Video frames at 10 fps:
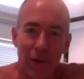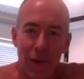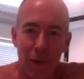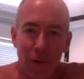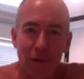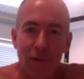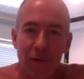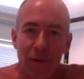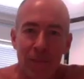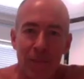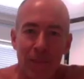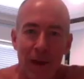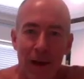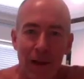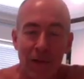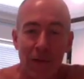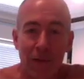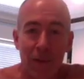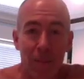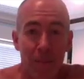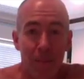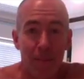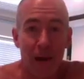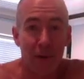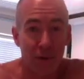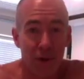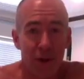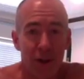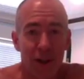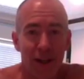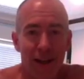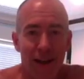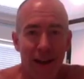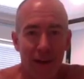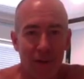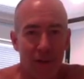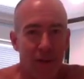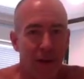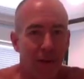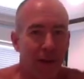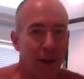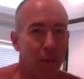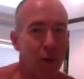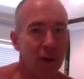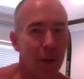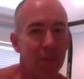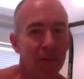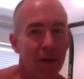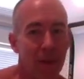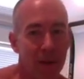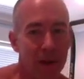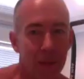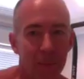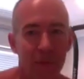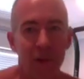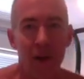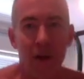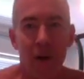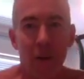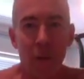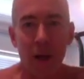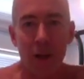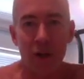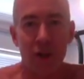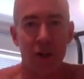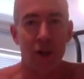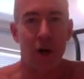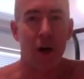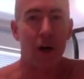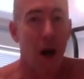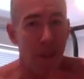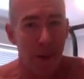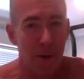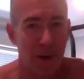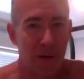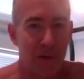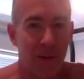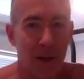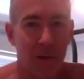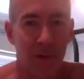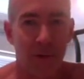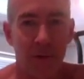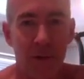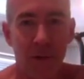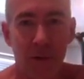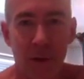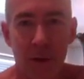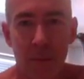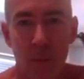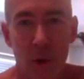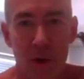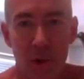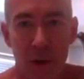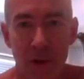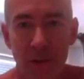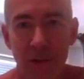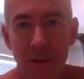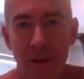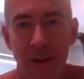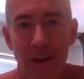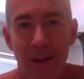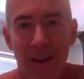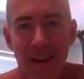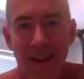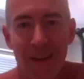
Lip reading: those as good as the things like the push-ups and the dips, which are compound exercises using more joints. And